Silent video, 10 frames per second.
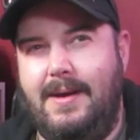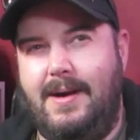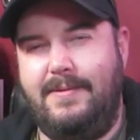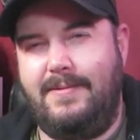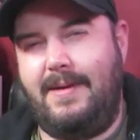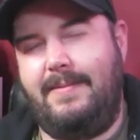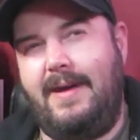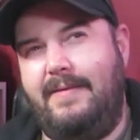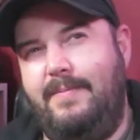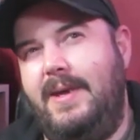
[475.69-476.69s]
I'd rather
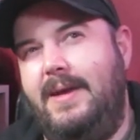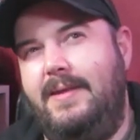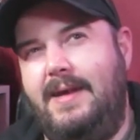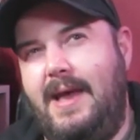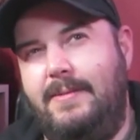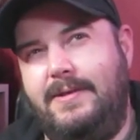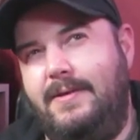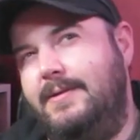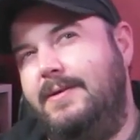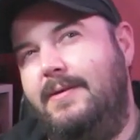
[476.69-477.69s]
have beer than
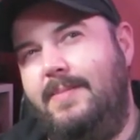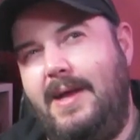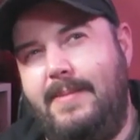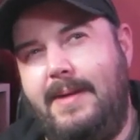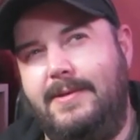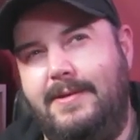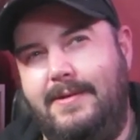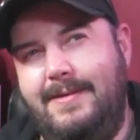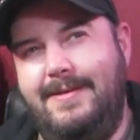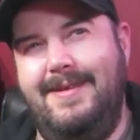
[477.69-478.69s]
Amazon, so I'll blame Amazon.
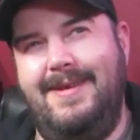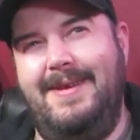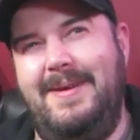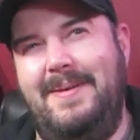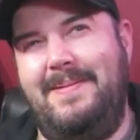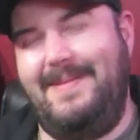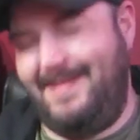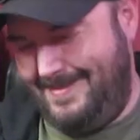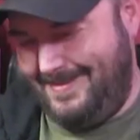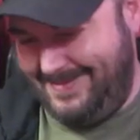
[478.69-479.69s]

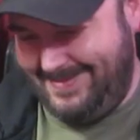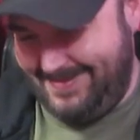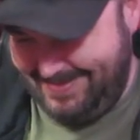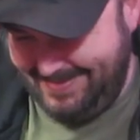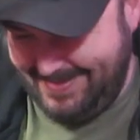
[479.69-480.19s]
Yeah.